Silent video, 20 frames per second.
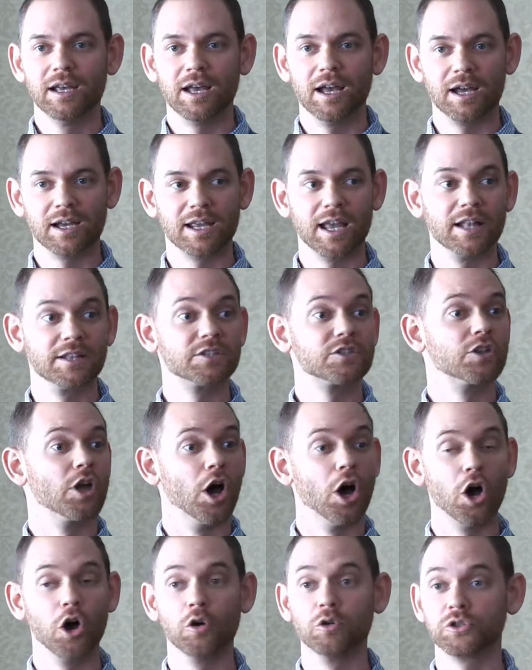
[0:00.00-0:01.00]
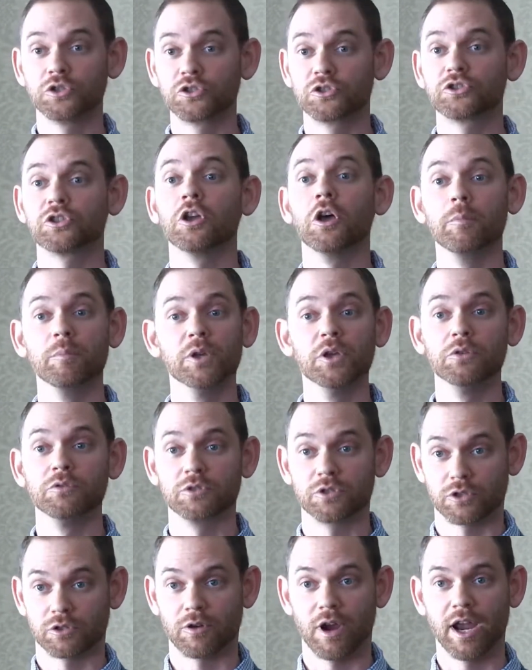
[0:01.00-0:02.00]
against the host's immune
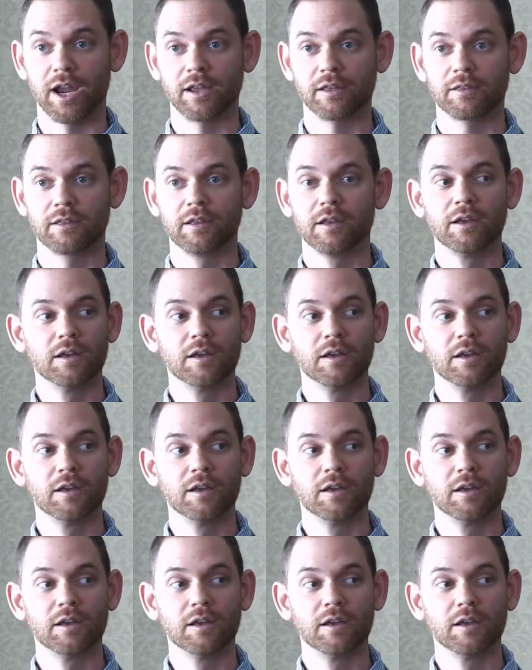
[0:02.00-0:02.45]
strength.